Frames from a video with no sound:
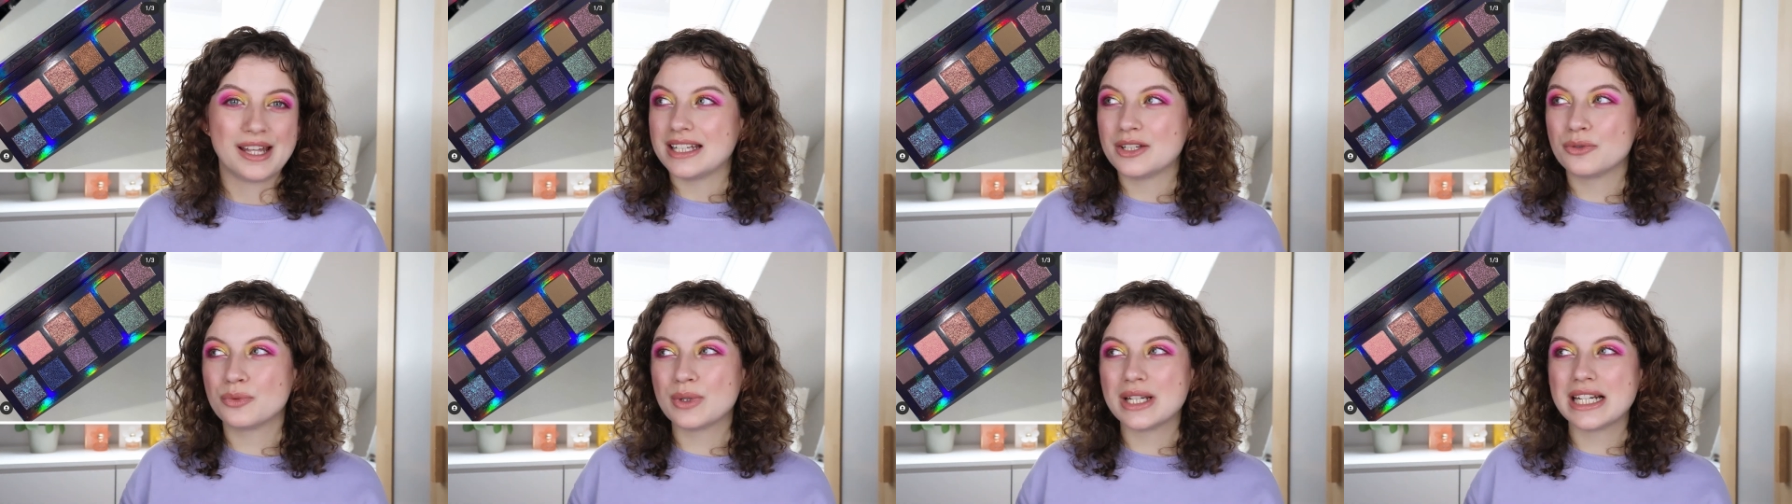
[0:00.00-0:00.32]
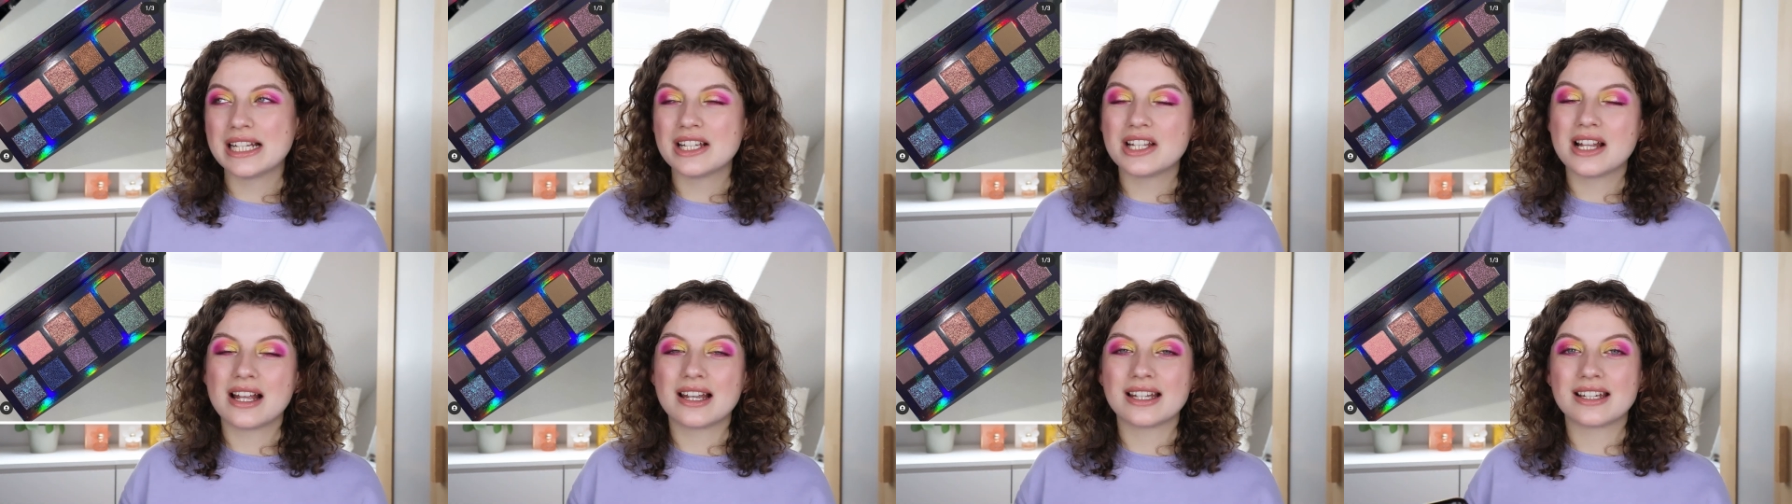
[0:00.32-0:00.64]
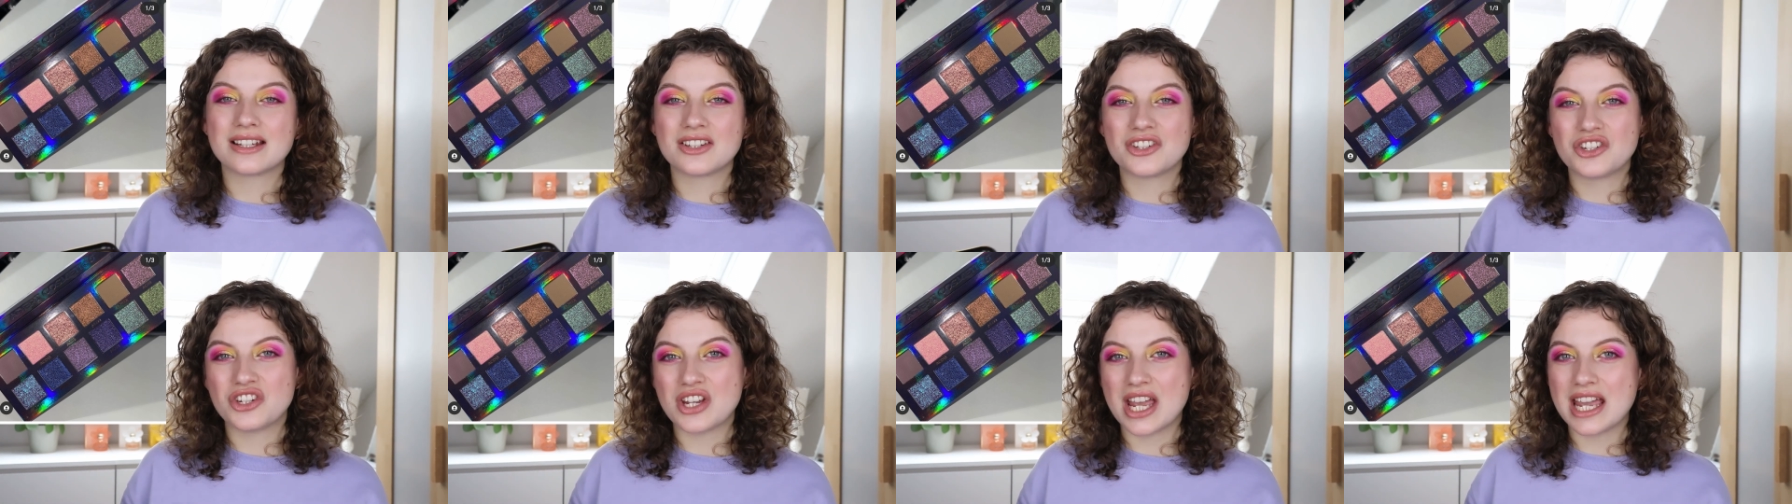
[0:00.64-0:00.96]
that really
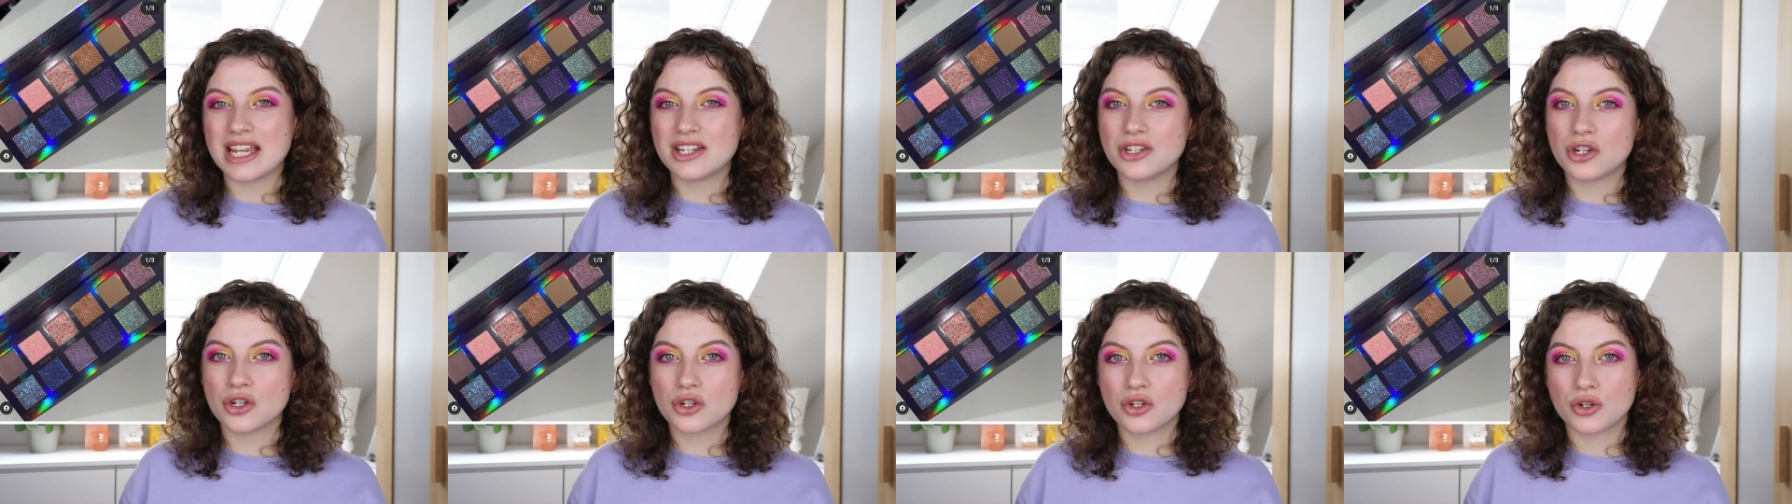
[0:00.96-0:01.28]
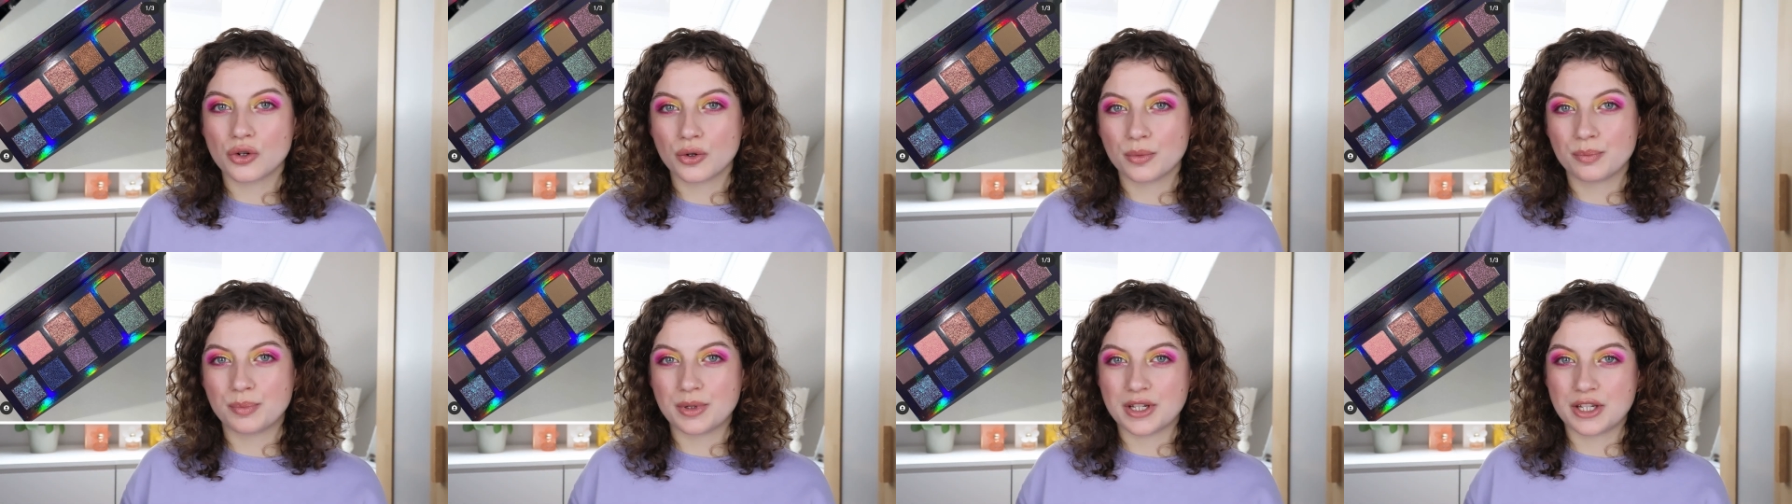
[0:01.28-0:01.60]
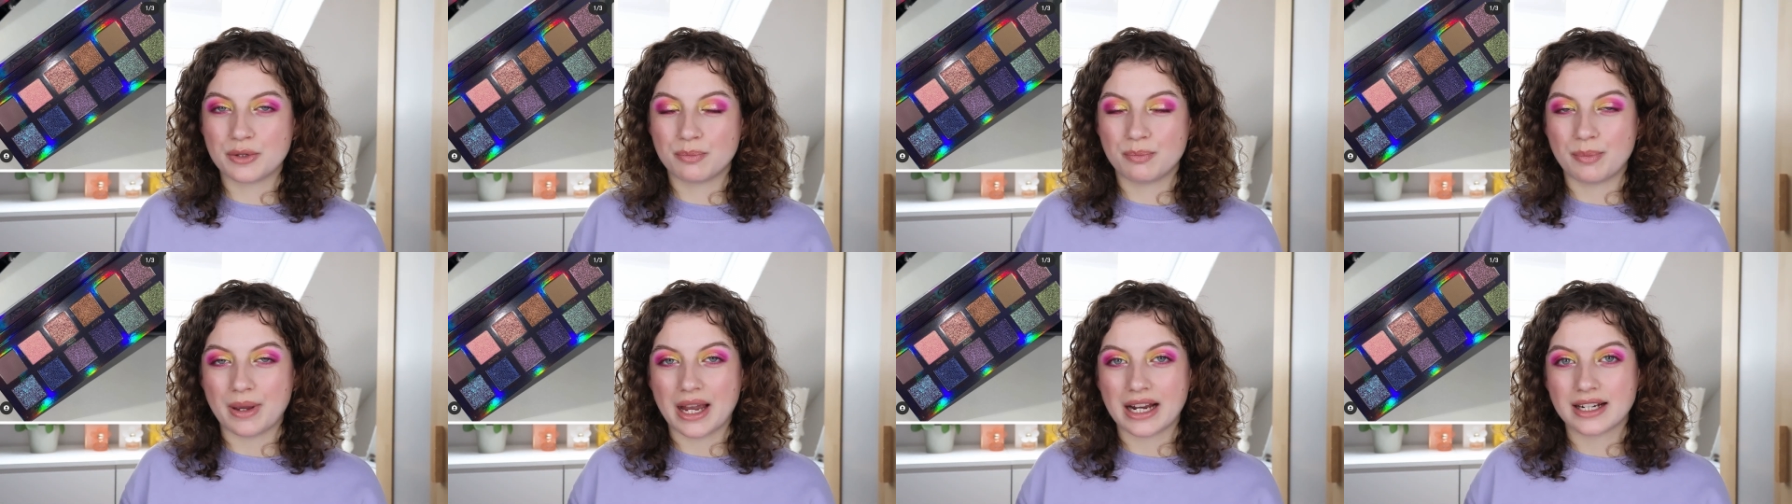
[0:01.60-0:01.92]
like changes your
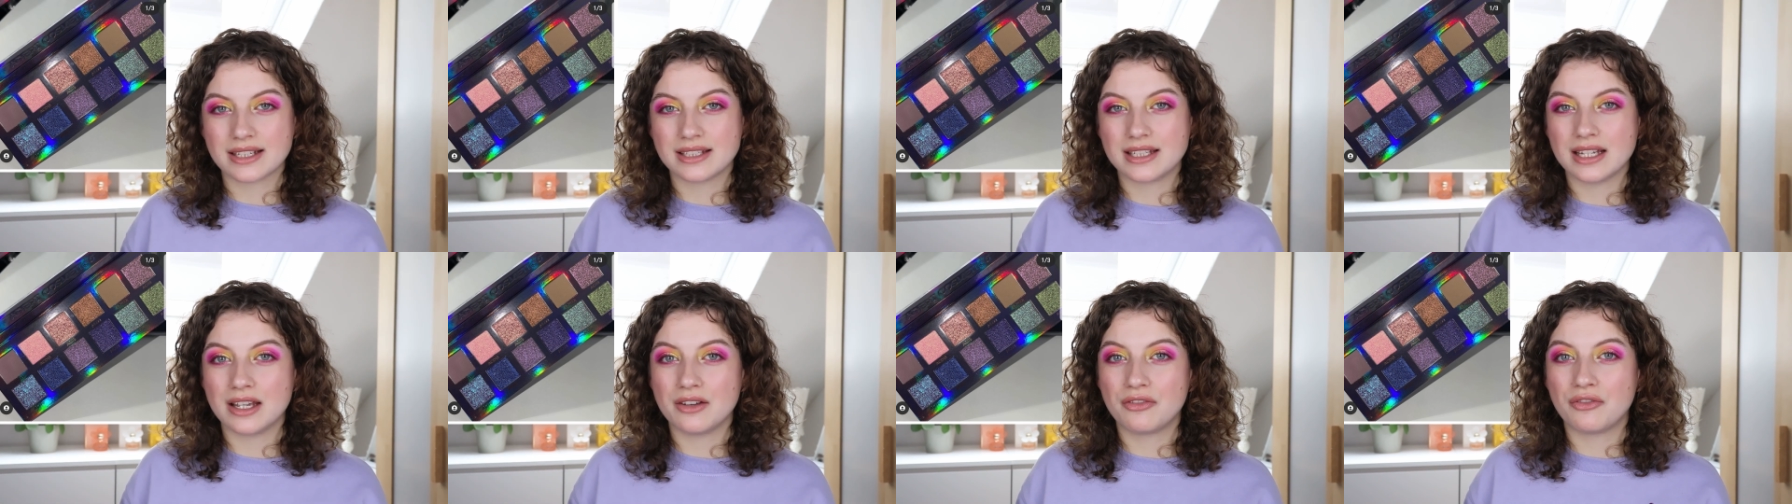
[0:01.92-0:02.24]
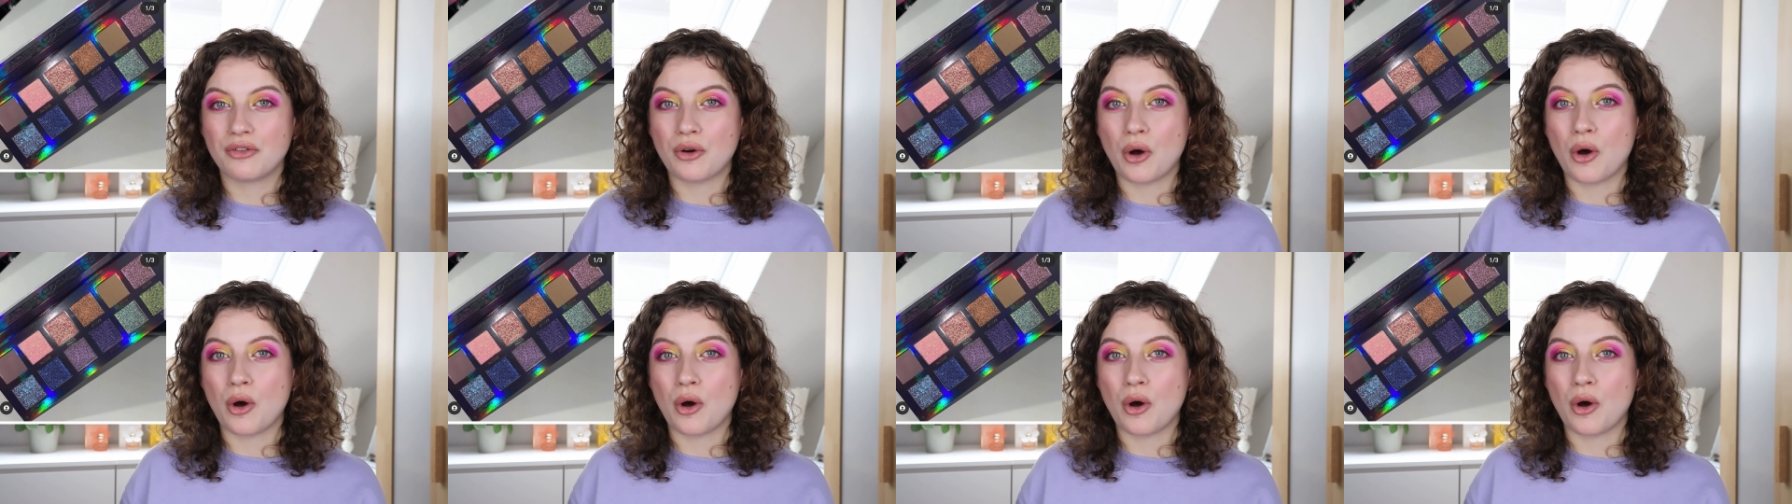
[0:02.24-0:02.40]
perspective